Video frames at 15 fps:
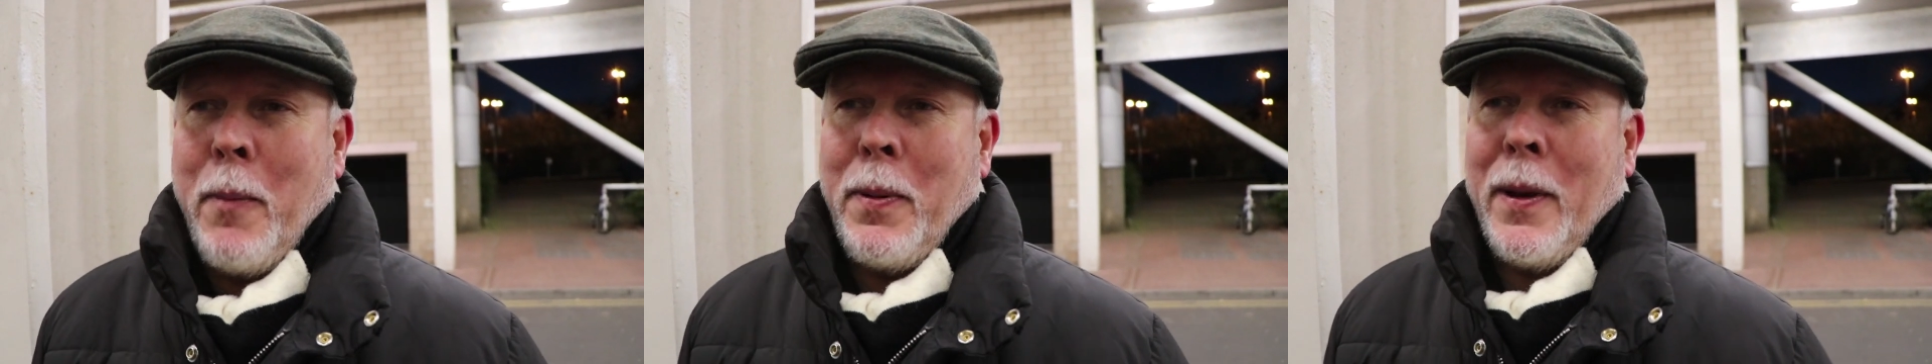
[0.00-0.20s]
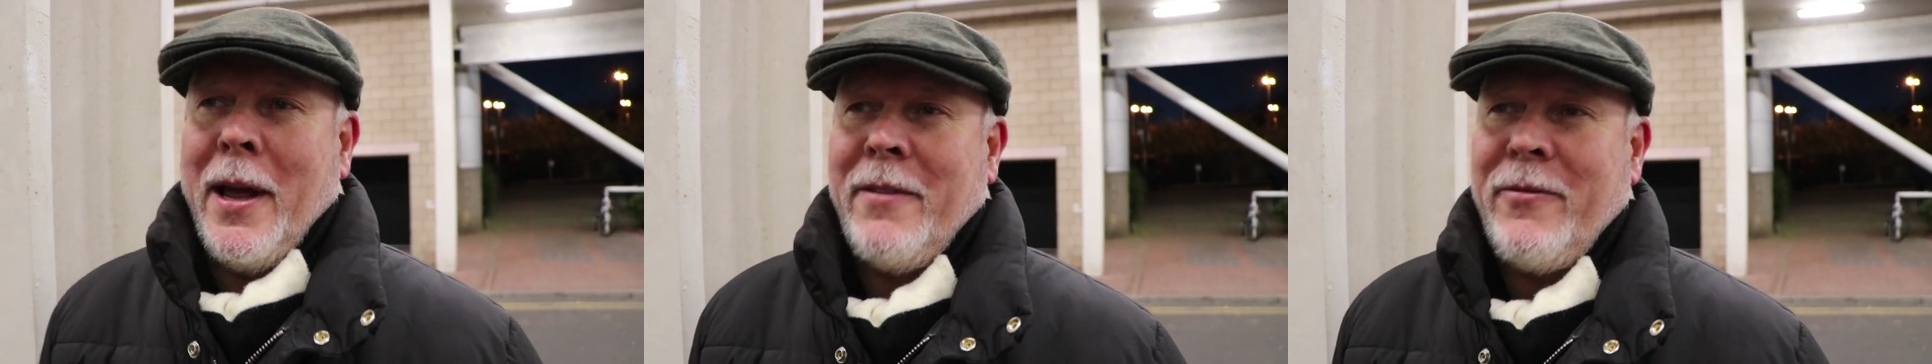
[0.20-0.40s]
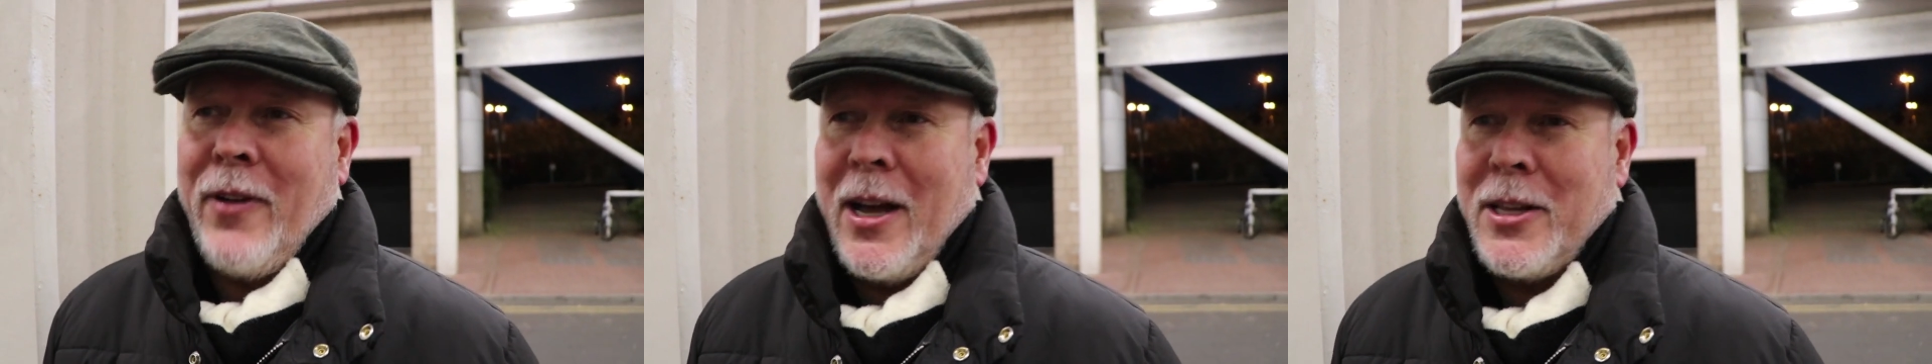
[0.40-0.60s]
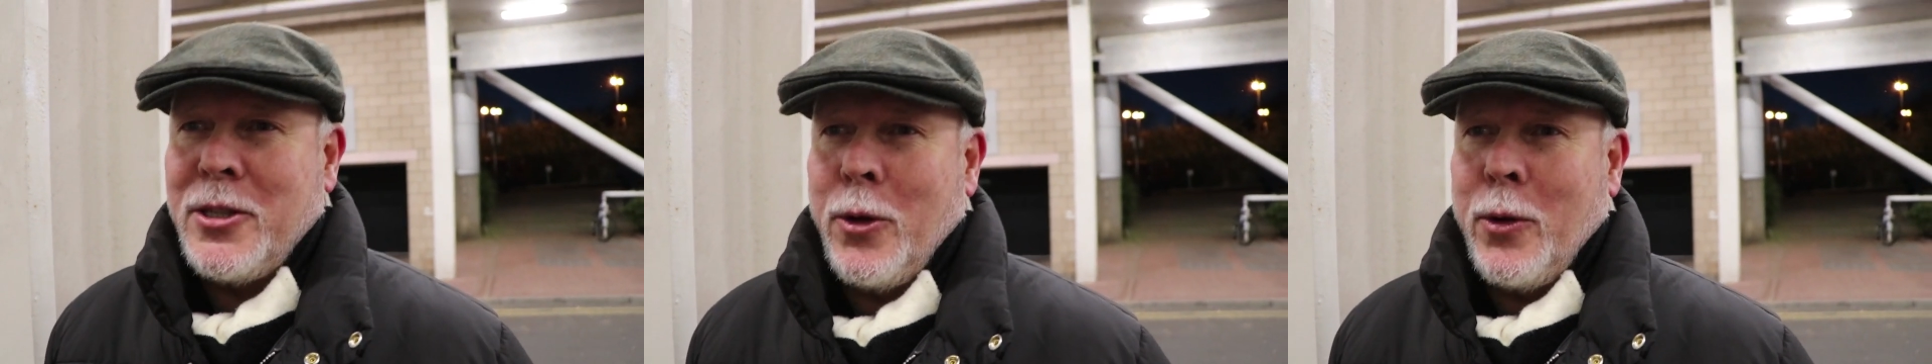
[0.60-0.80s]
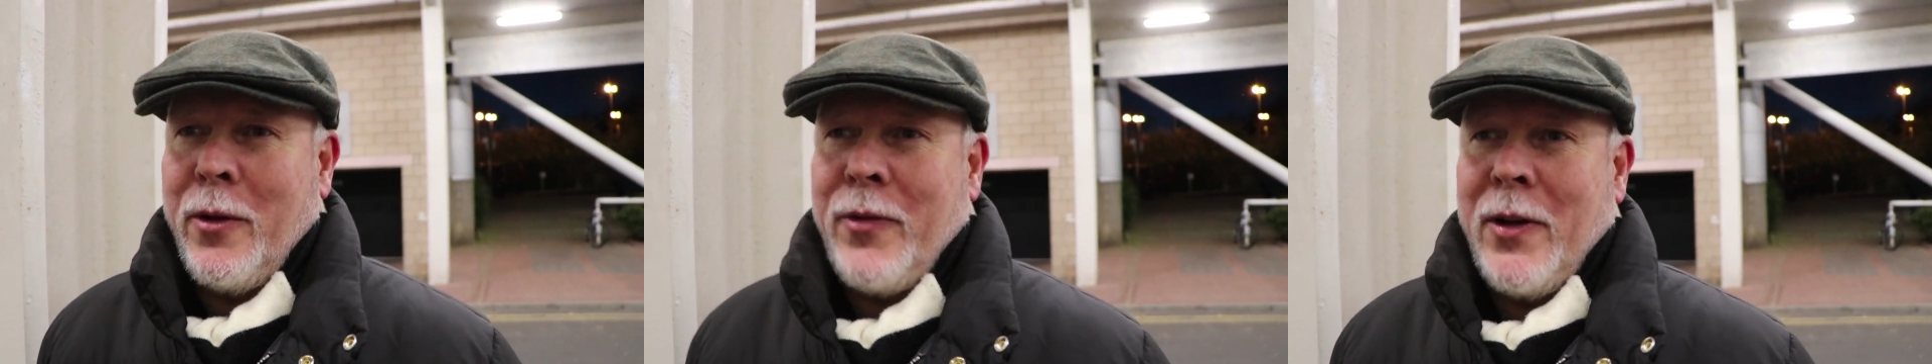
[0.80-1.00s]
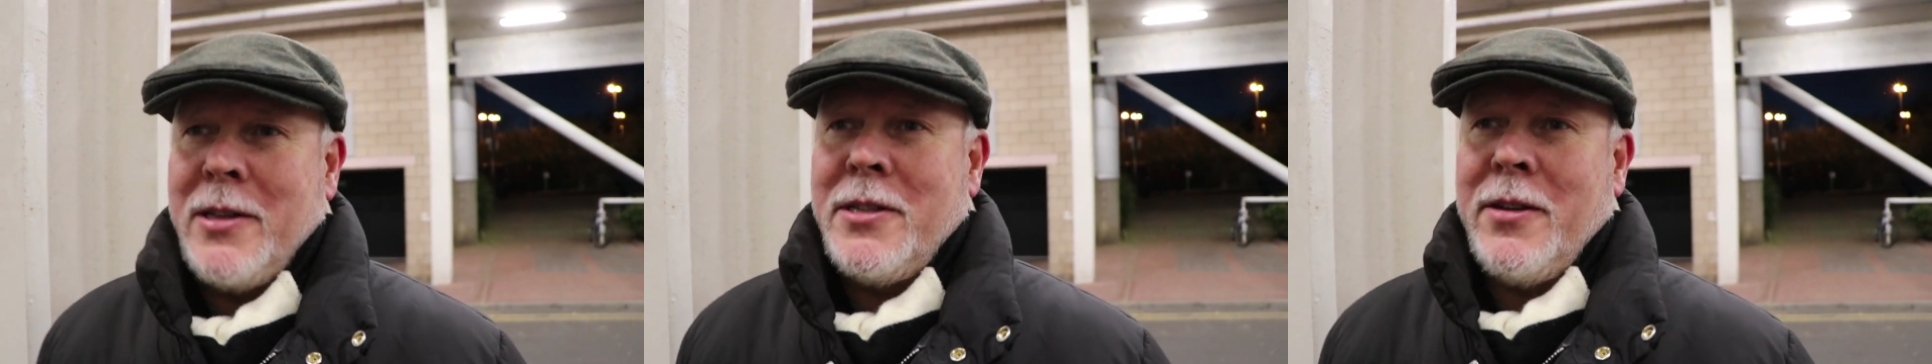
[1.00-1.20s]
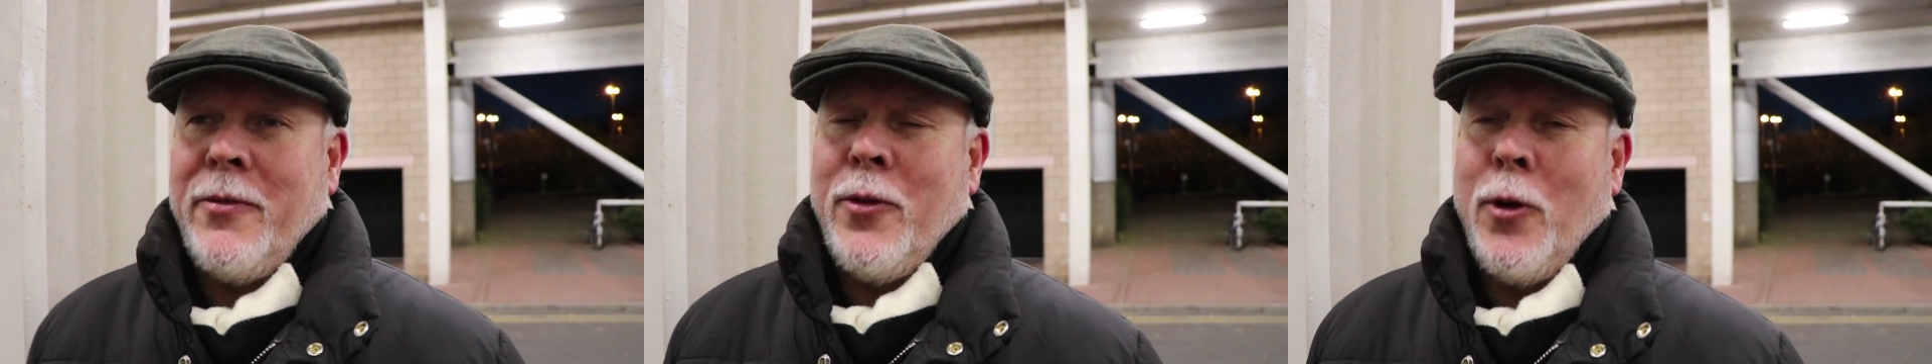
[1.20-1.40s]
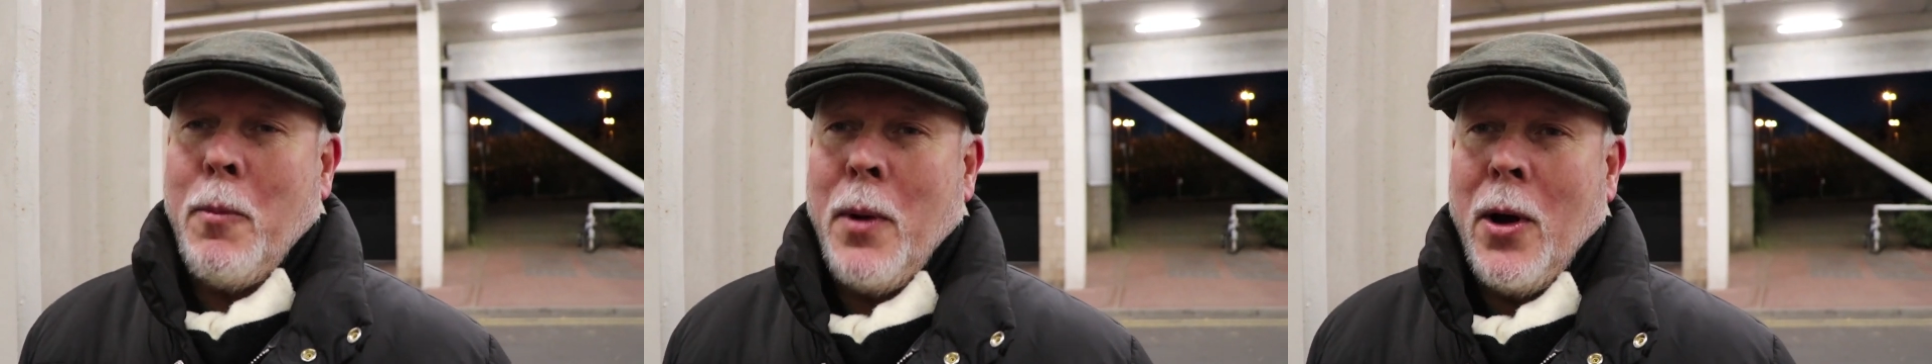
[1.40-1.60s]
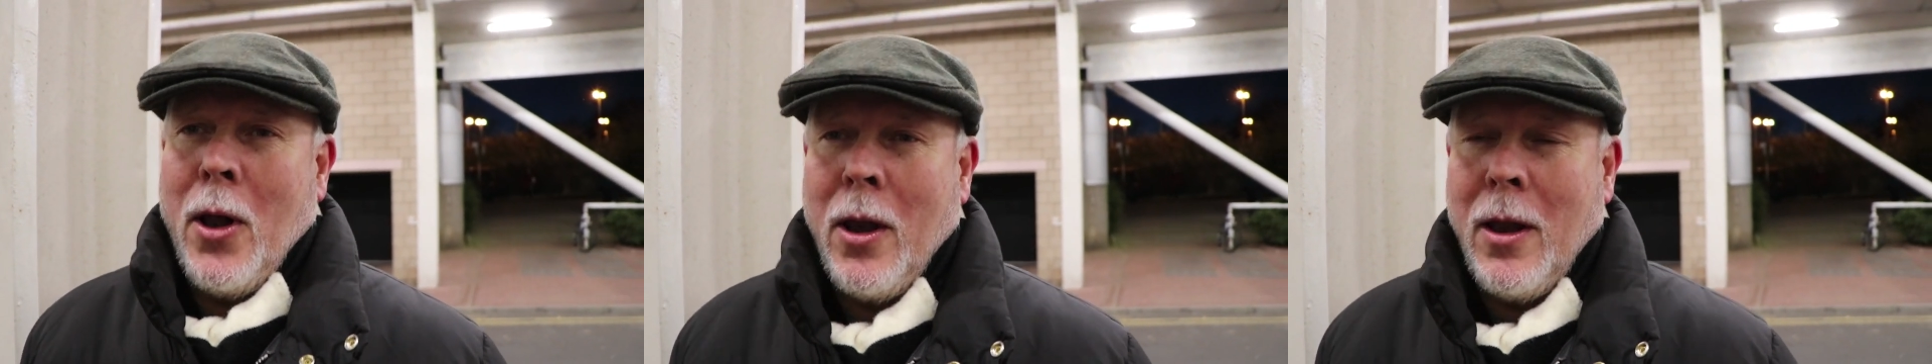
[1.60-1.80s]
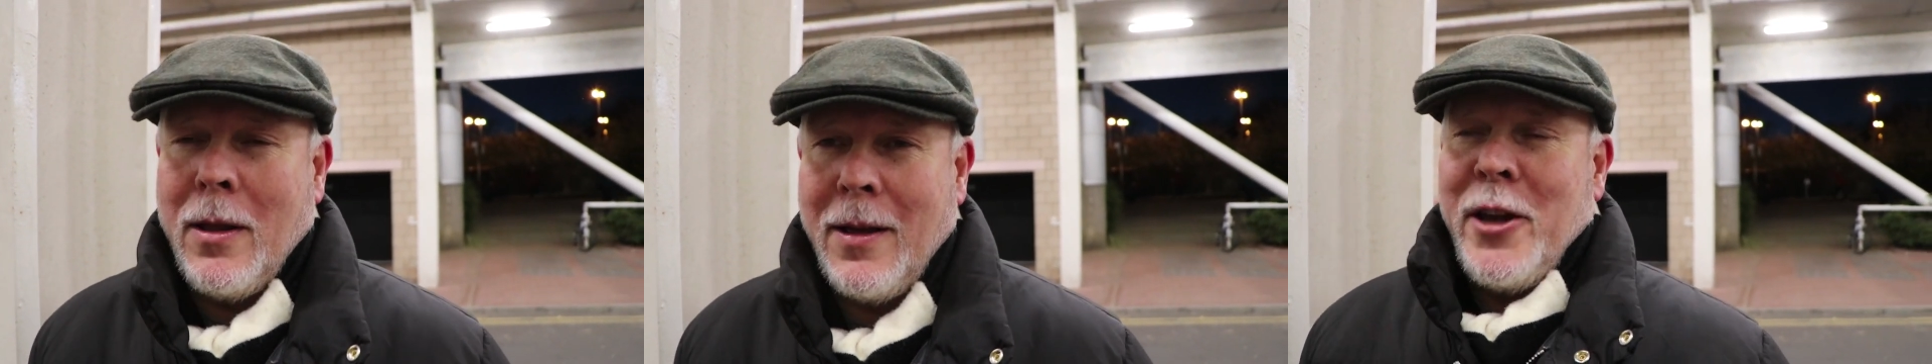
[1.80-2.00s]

He played far-too defensive football.